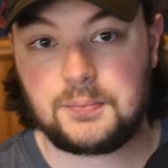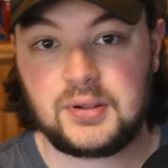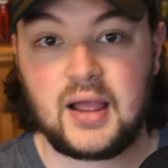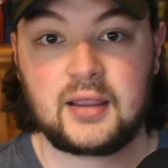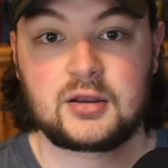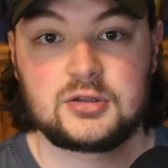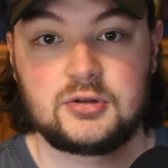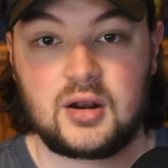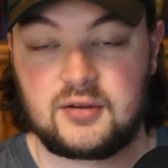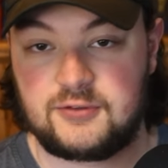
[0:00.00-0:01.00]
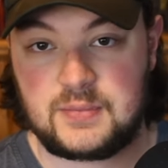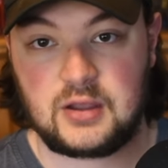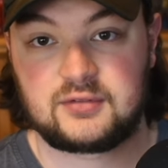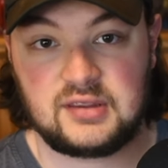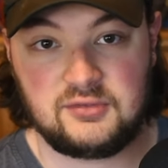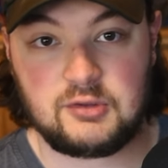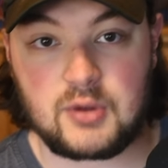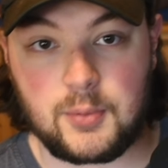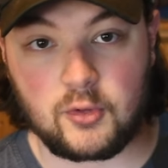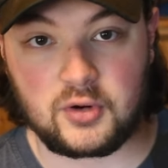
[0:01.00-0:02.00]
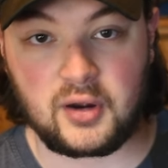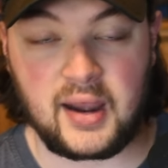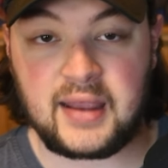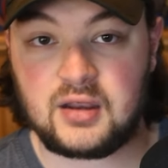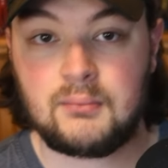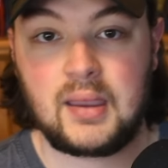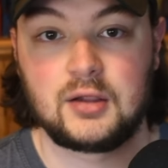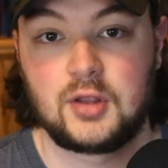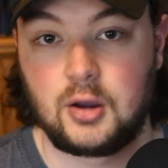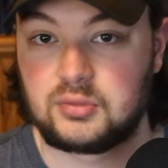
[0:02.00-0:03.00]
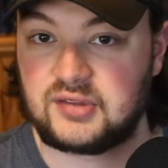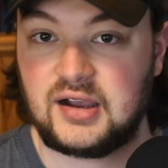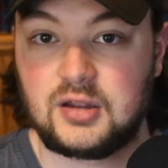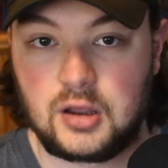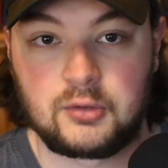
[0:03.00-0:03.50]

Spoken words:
The plot included a female TV reporter and a male hotel